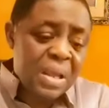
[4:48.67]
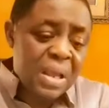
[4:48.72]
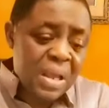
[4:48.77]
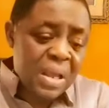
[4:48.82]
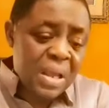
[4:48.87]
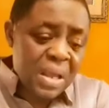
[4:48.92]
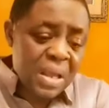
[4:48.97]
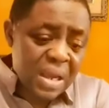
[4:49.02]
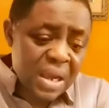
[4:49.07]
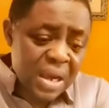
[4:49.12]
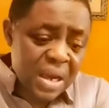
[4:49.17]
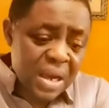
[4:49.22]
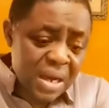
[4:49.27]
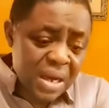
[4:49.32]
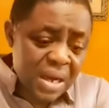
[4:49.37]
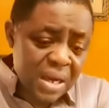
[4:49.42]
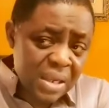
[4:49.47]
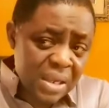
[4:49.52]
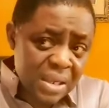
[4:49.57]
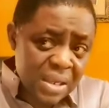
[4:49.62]
Uh,
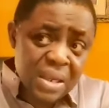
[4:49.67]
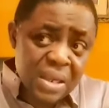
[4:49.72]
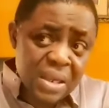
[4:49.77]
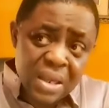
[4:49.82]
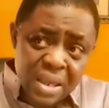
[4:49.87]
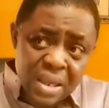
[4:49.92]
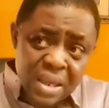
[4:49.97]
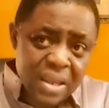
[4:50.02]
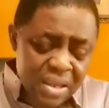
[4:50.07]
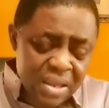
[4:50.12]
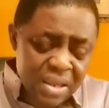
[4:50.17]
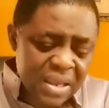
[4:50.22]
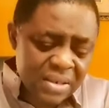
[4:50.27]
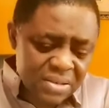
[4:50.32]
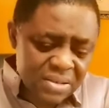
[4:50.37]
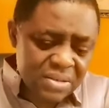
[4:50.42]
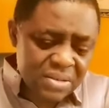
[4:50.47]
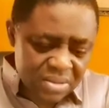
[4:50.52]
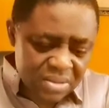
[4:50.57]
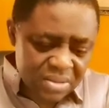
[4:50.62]

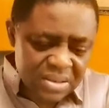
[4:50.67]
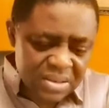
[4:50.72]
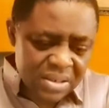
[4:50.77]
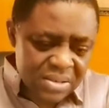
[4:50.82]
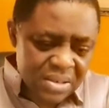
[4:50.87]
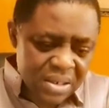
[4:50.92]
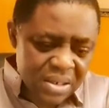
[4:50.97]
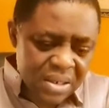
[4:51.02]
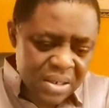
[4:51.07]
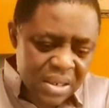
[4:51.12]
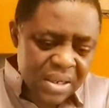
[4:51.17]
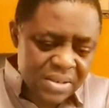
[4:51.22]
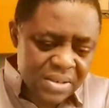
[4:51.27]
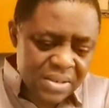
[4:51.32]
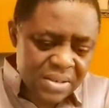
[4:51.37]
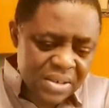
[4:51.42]
yes, yes, yes.